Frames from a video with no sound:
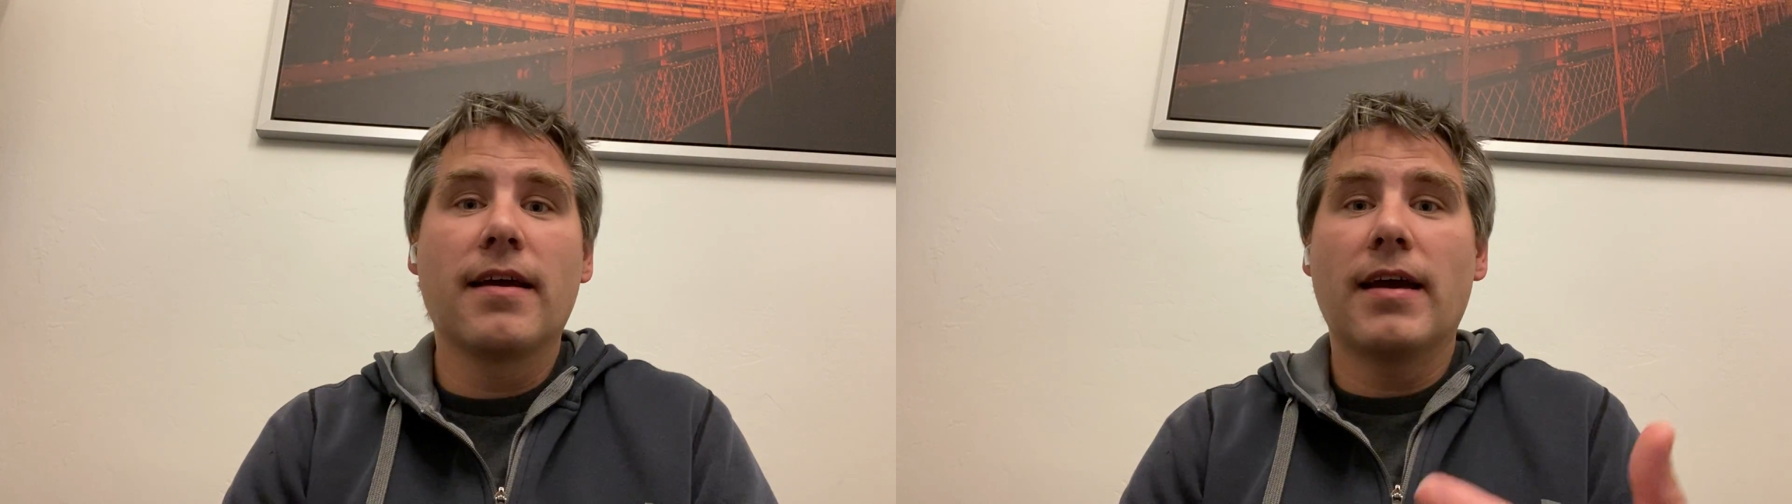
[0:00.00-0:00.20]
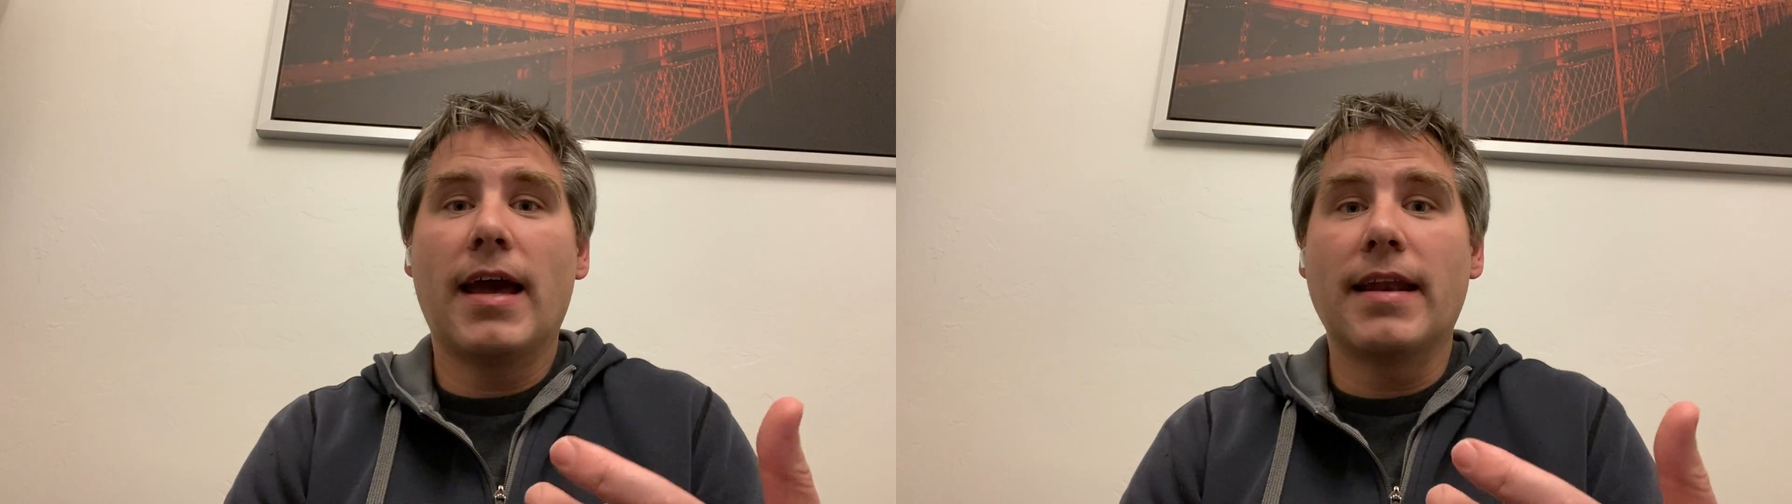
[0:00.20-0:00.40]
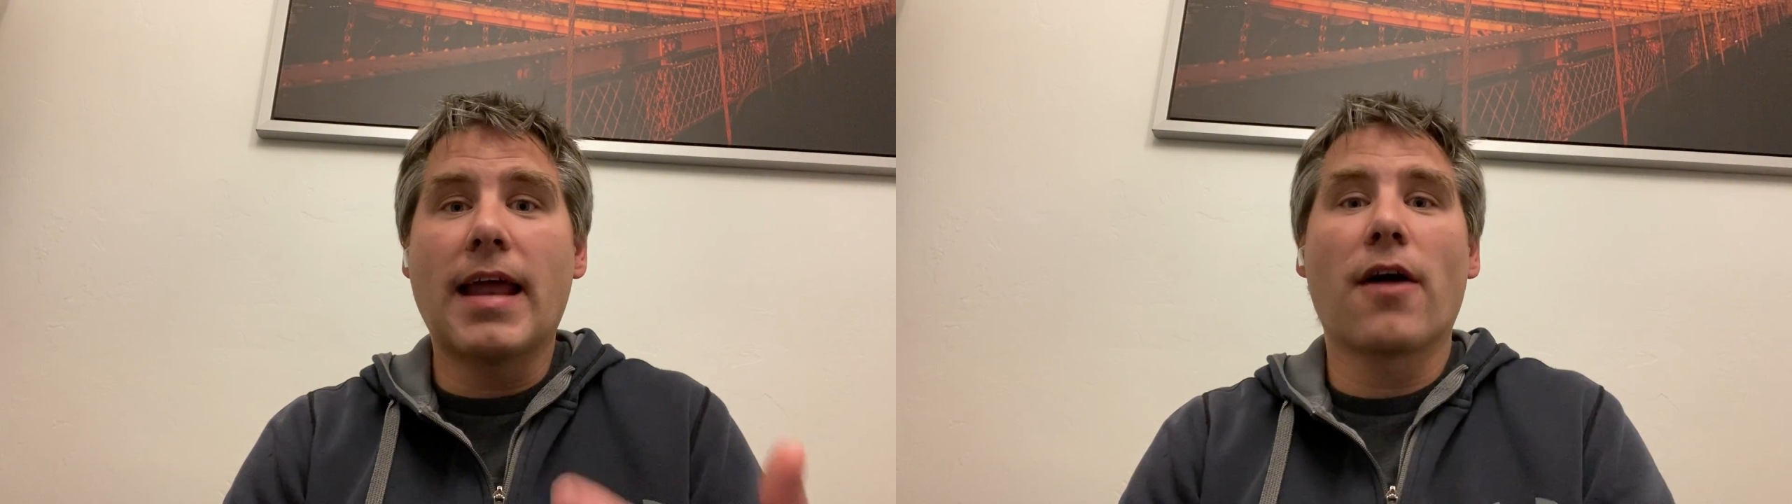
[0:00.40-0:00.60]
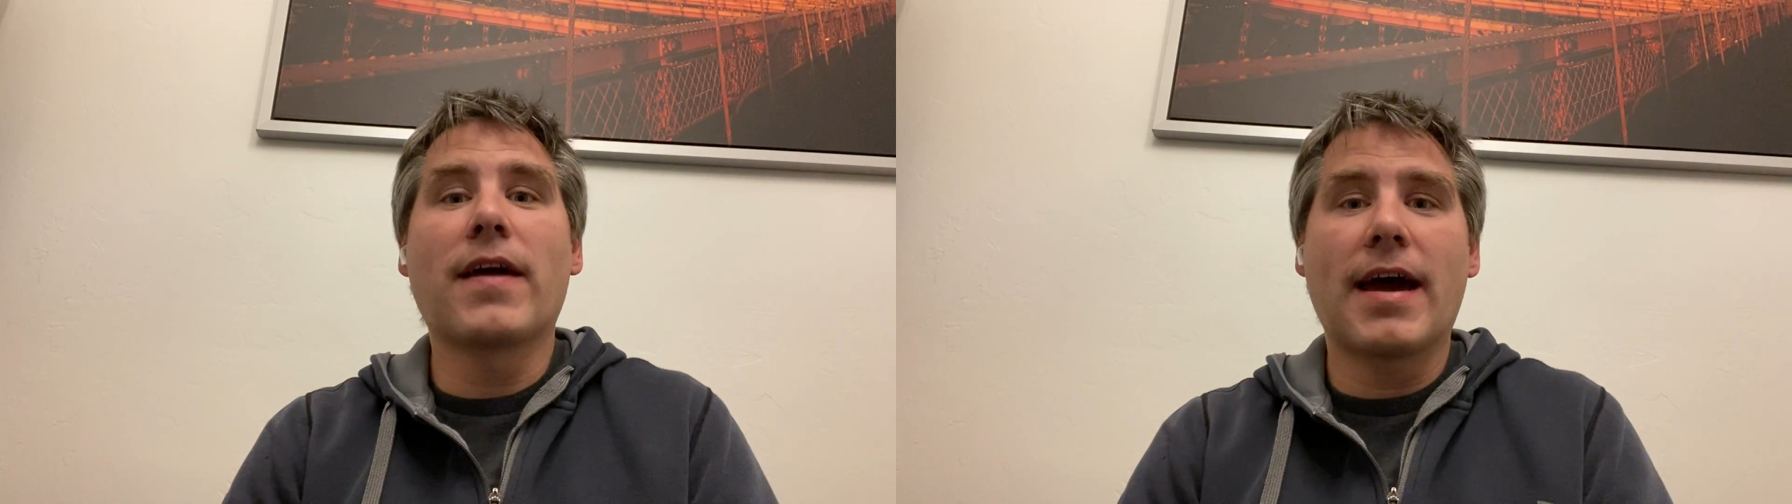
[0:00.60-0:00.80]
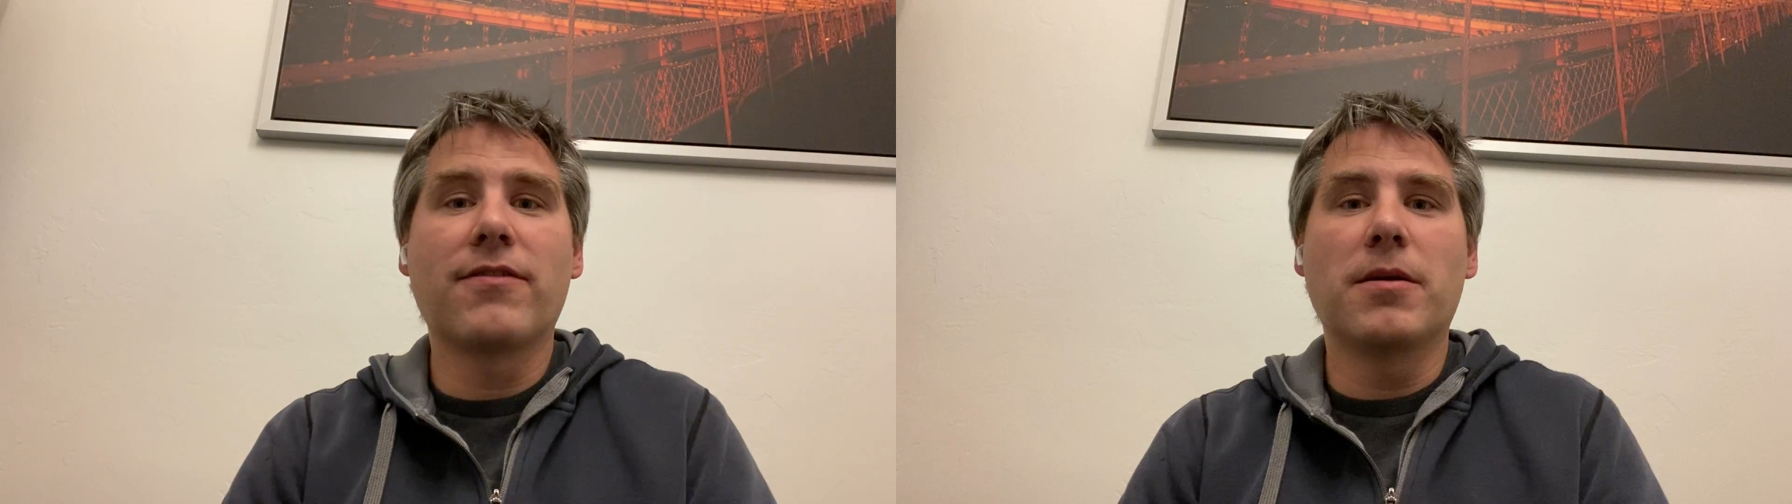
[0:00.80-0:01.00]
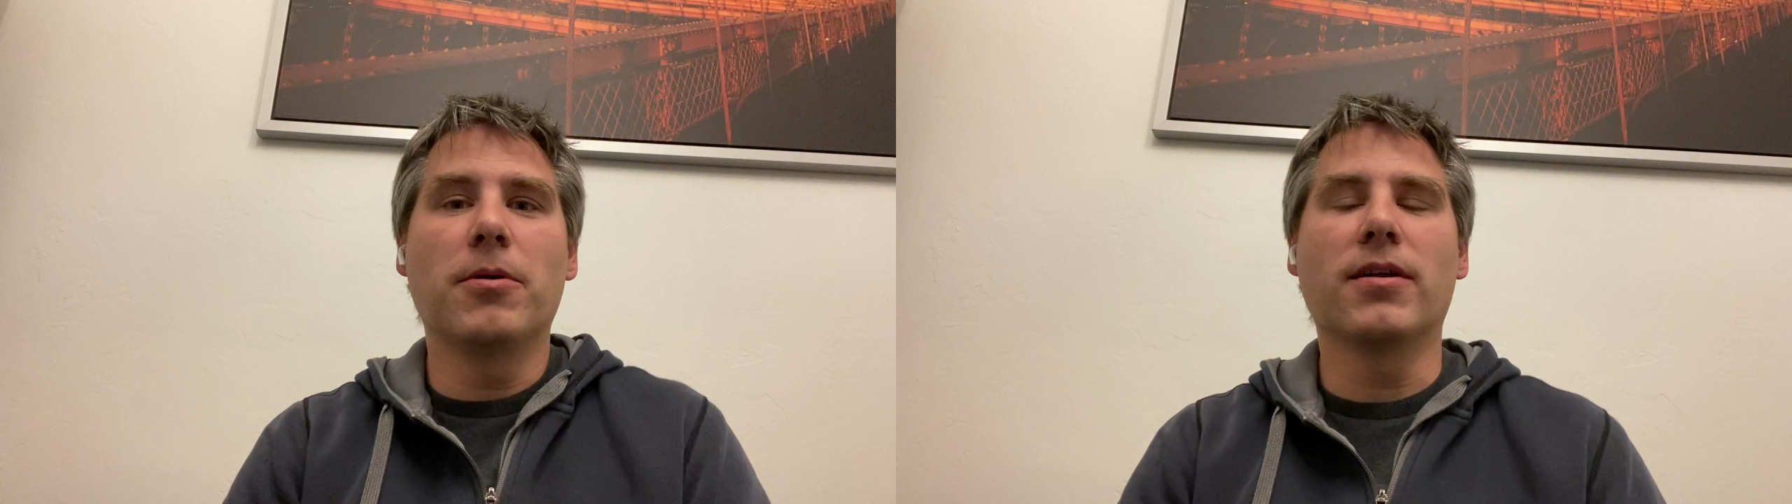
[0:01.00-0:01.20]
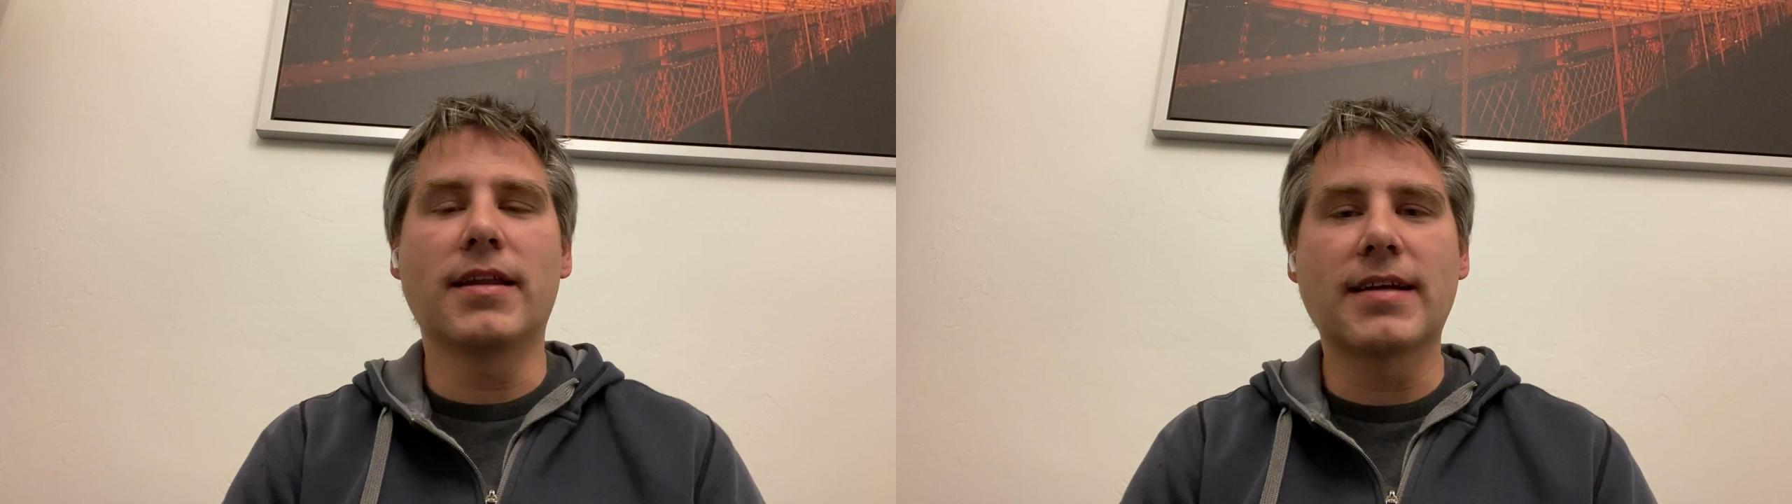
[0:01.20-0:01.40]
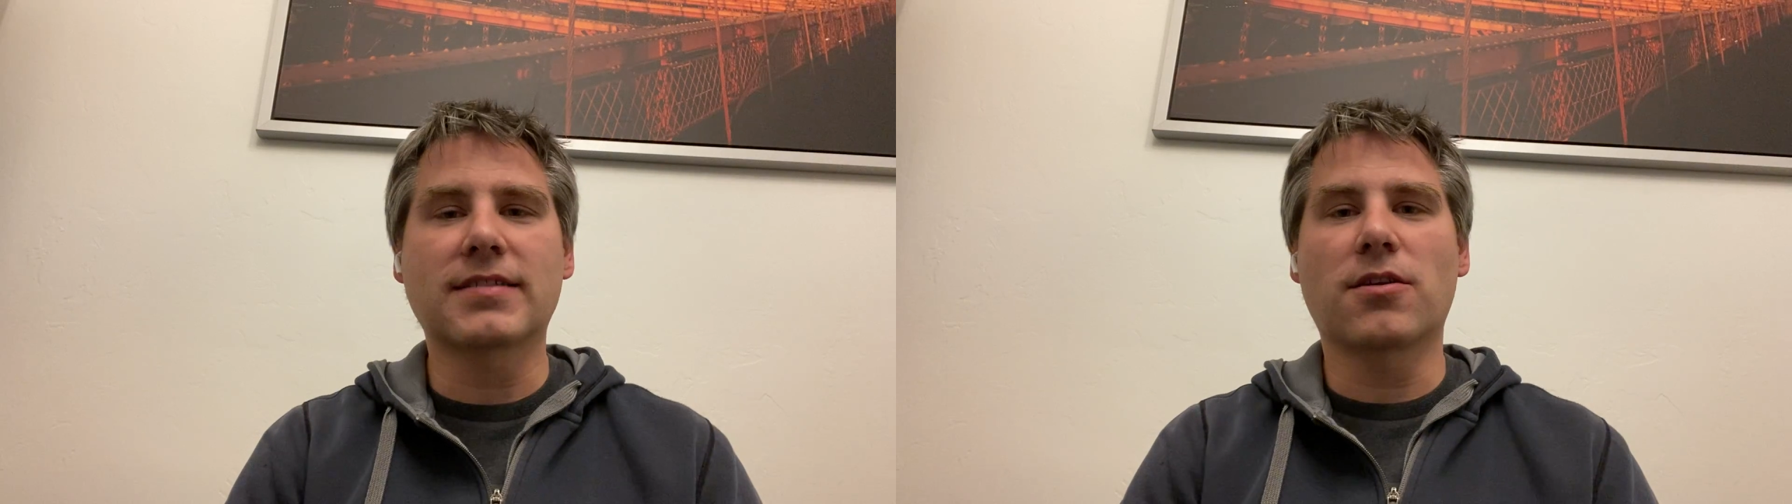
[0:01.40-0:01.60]
and now they have the ability
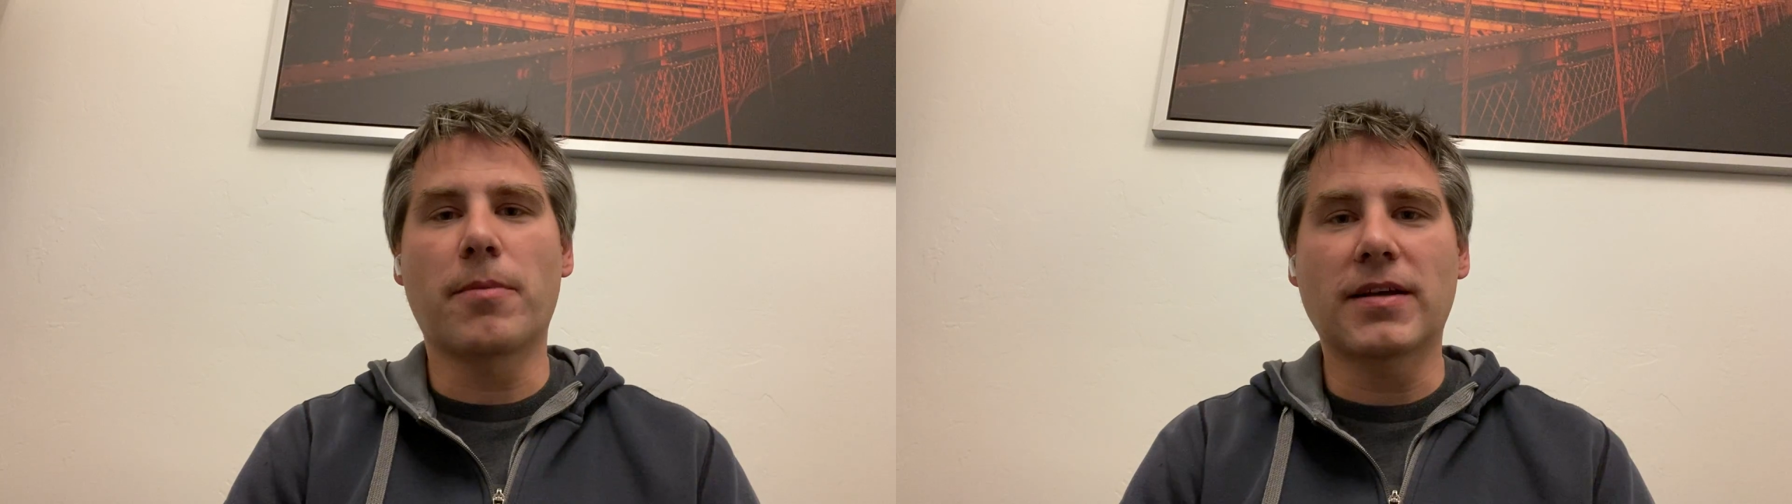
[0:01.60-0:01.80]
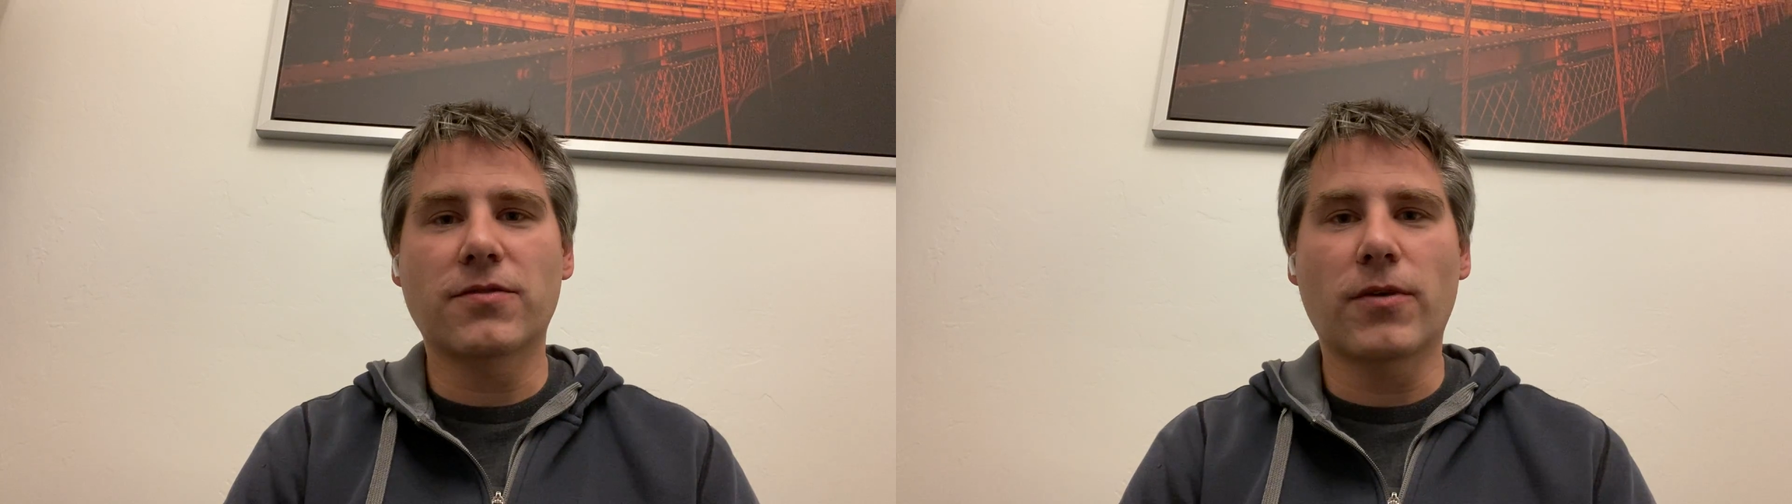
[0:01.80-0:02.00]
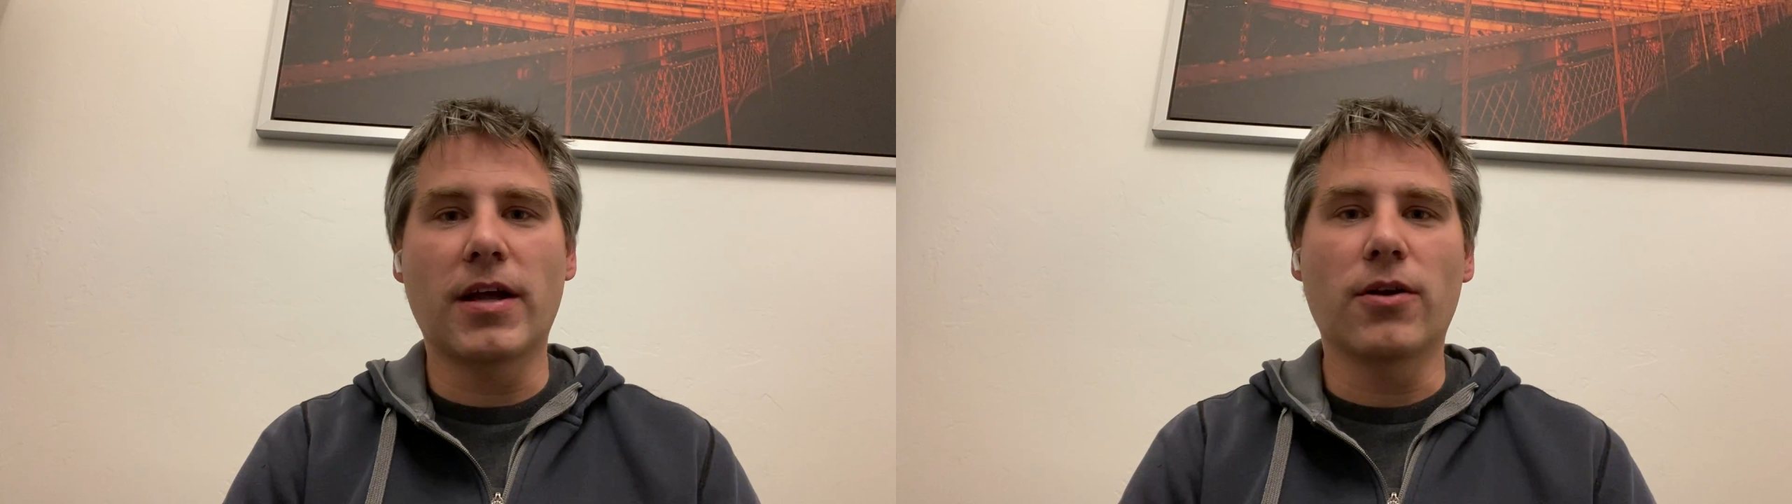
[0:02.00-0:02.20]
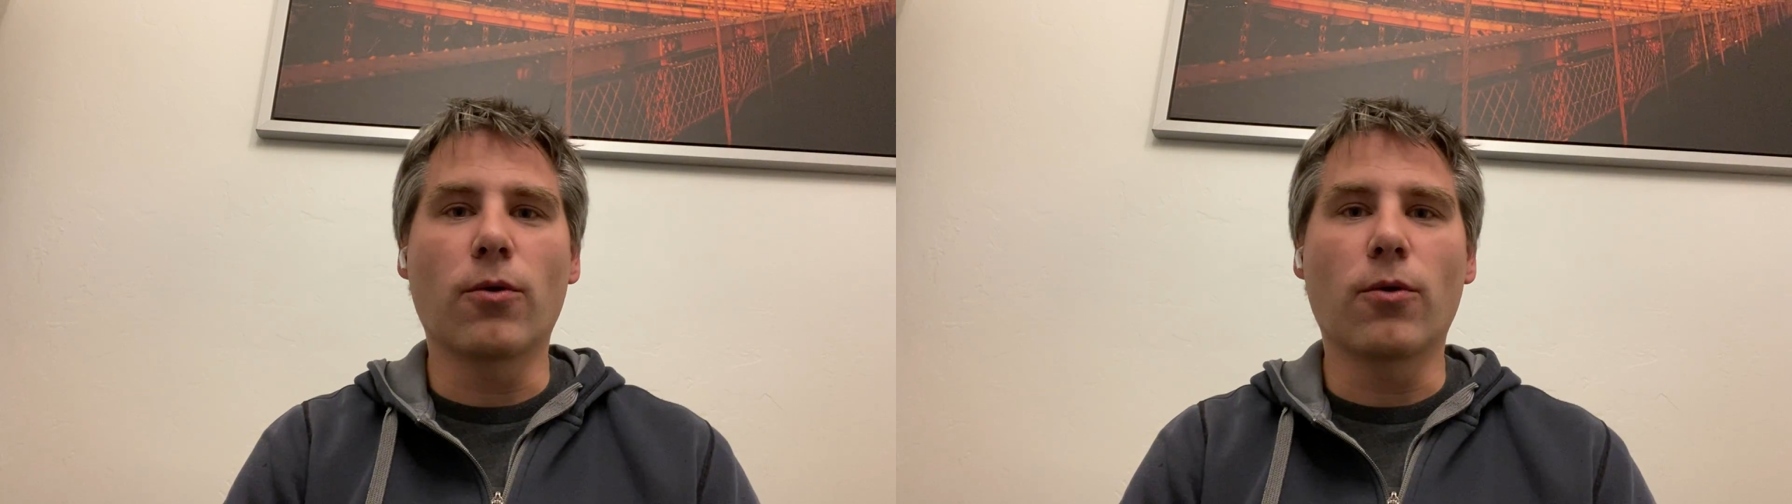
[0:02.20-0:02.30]
to text their best friend.